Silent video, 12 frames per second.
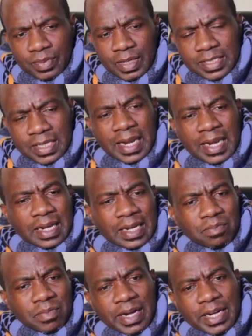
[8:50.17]

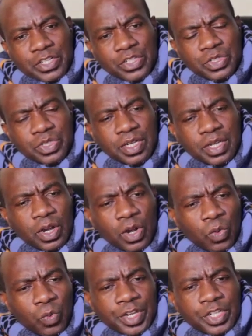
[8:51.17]
Suddenly marriage,
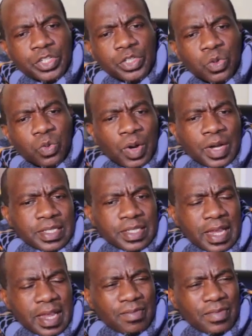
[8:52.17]
which
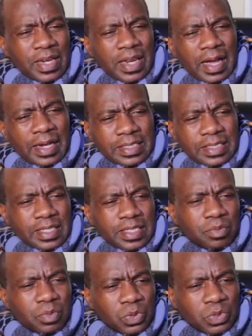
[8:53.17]
was even
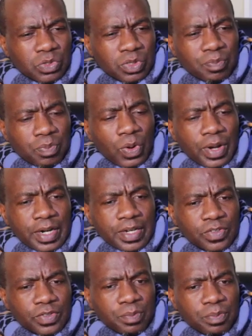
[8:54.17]
accessible to the
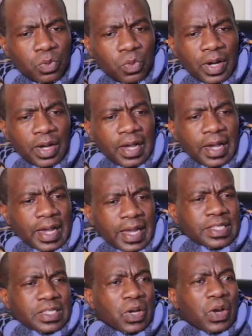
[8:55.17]
poorest of the poor,
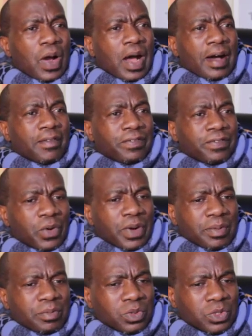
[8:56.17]
is no longer
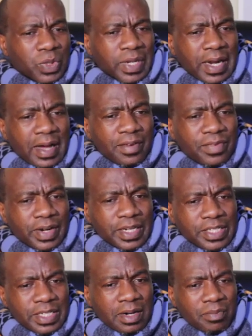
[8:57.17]
affordable to an
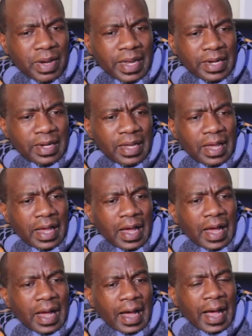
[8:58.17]
average young man
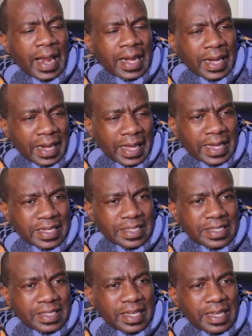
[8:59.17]

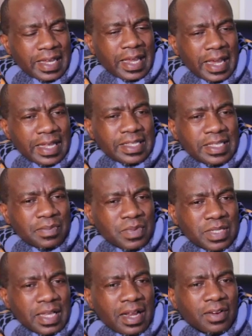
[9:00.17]
unless he gets
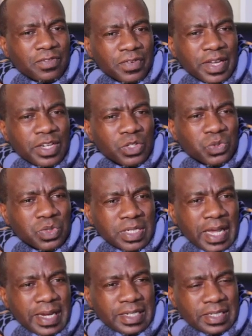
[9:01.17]
himself into
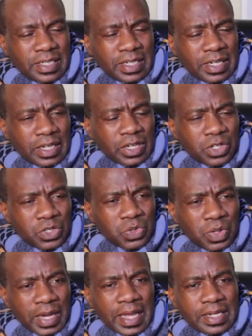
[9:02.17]
debt
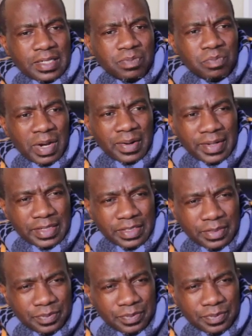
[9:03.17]
to get married.